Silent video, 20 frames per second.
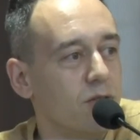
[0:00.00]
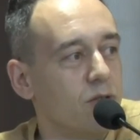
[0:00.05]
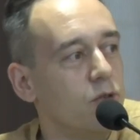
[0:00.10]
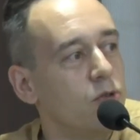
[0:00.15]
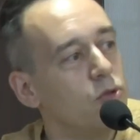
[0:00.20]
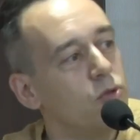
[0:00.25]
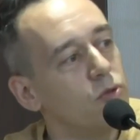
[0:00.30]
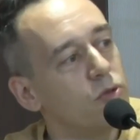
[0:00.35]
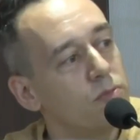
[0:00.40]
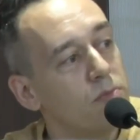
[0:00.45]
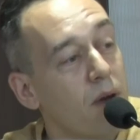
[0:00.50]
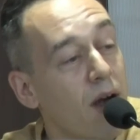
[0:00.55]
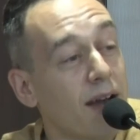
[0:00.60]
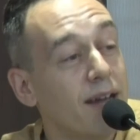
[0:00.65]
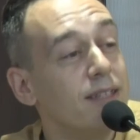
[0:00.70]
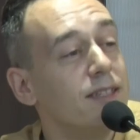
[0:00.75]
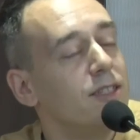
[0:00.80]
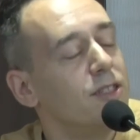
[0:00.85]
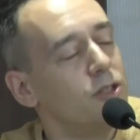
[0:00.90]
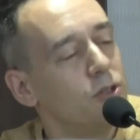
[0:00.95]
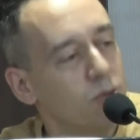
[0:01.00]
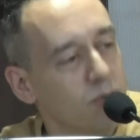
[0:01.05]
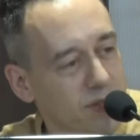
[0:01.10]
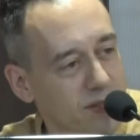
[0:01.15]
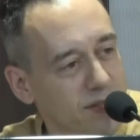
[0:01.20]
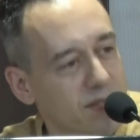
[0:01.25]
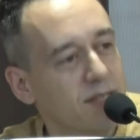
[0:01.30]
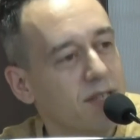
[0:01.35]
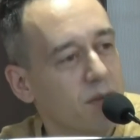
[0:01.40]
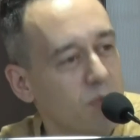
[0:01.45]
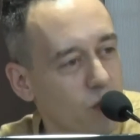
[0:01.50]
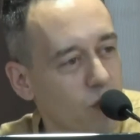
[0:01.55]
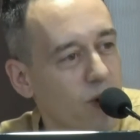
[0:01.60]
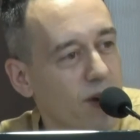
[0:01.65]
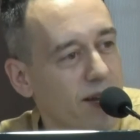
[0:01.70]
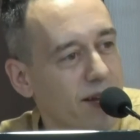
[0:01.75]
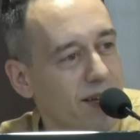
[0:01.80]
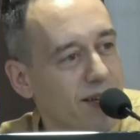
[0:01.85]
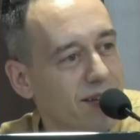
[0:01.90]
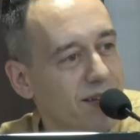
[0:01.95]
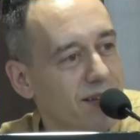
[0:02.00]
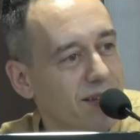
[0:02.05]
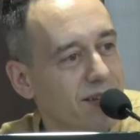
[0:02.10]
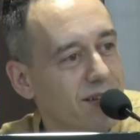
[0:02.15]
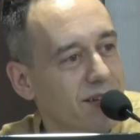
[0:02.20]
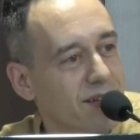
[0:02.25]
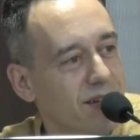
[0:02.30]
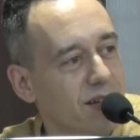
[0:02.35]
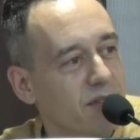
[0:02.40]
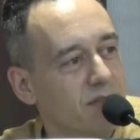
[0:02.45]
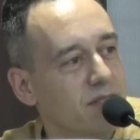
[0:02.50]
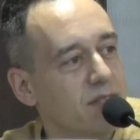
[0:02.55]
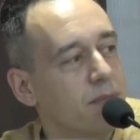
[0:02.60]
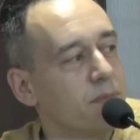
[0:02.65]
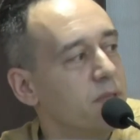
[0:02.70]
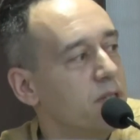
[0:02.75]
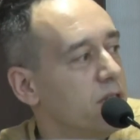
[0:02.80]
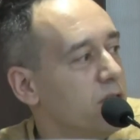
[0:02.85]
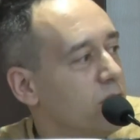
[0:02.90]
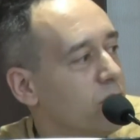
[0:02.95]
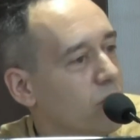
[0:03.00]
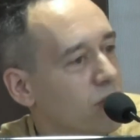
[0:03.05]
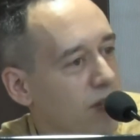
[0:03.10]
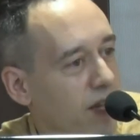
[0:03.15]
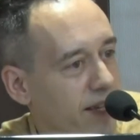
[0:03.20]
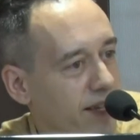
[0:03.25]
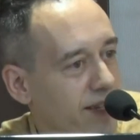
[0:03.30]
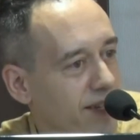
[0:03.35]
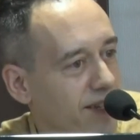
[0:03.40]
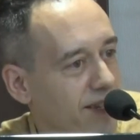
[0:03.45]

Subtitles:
who reminds you in some way of somebody you don't like.